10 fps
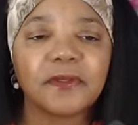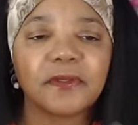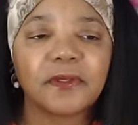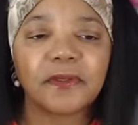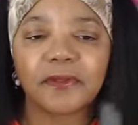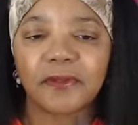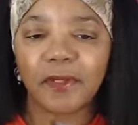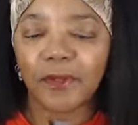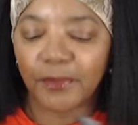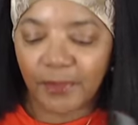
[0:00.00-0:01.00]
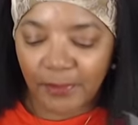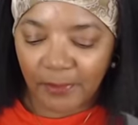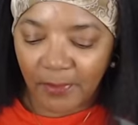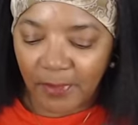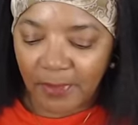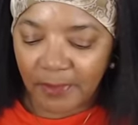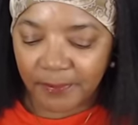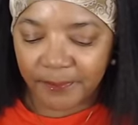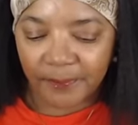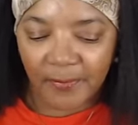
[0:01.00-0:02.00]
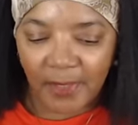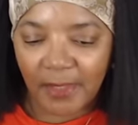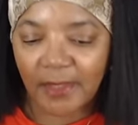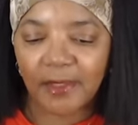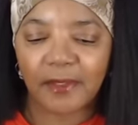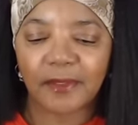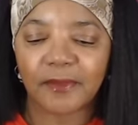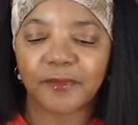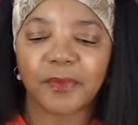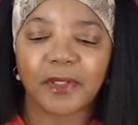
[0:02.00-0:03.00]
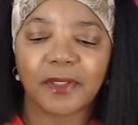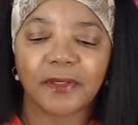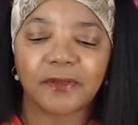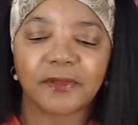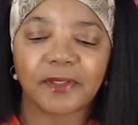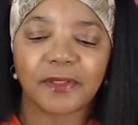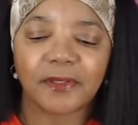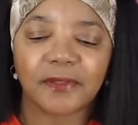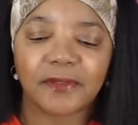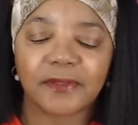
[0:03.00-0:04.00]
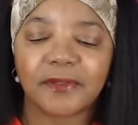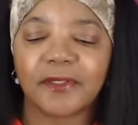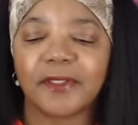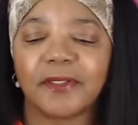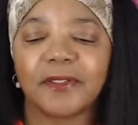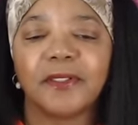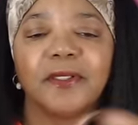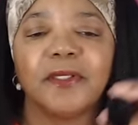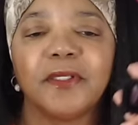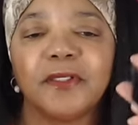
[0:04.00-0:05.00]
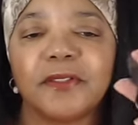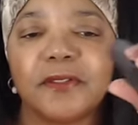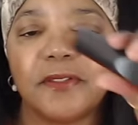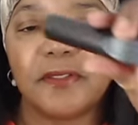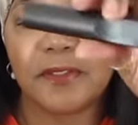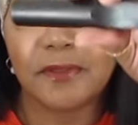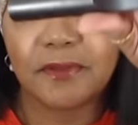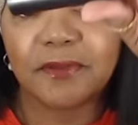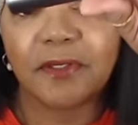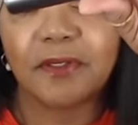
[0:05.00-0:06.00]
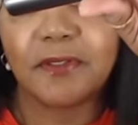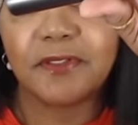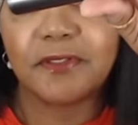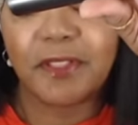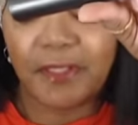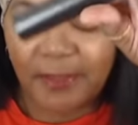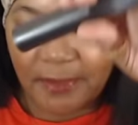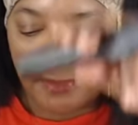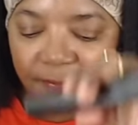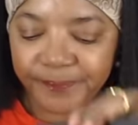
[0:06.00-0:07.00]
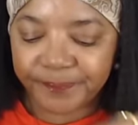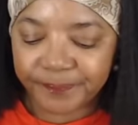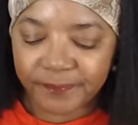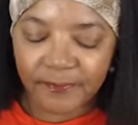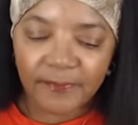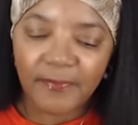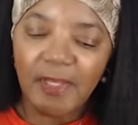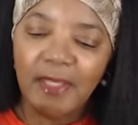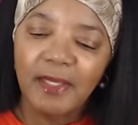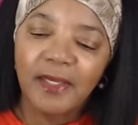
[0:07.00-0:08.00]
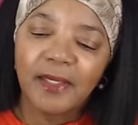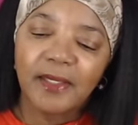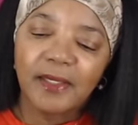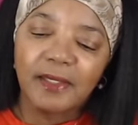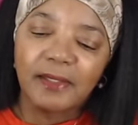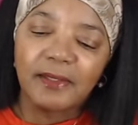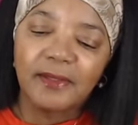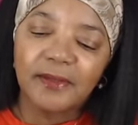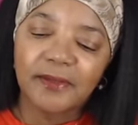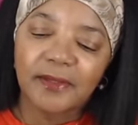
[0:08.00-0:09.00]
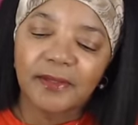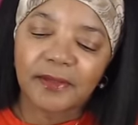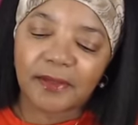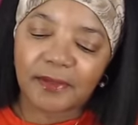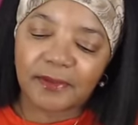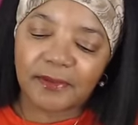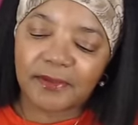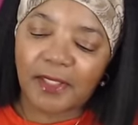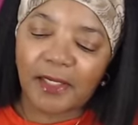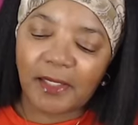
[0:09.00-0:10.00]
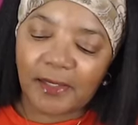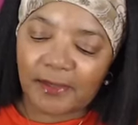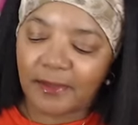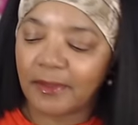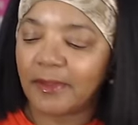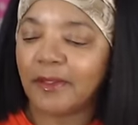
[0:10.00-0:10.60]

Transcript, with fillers: long. Oh, you know what? I get it. it probably goes like this. Yeah. So this goes on this end and this goes here